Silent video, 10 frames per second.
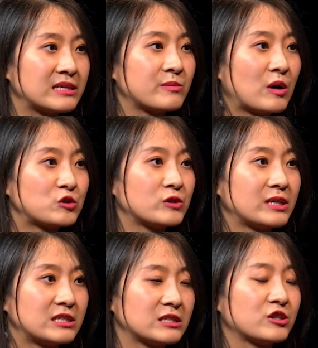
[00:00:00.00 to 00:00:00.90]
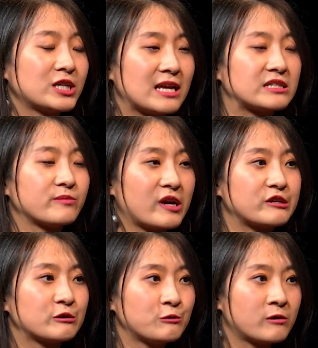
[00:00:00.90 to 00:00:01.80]
the more traditional Chinese
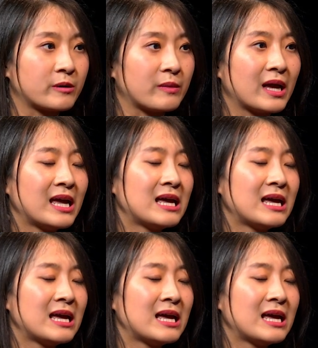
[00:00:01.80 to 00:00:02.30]
marriage norm.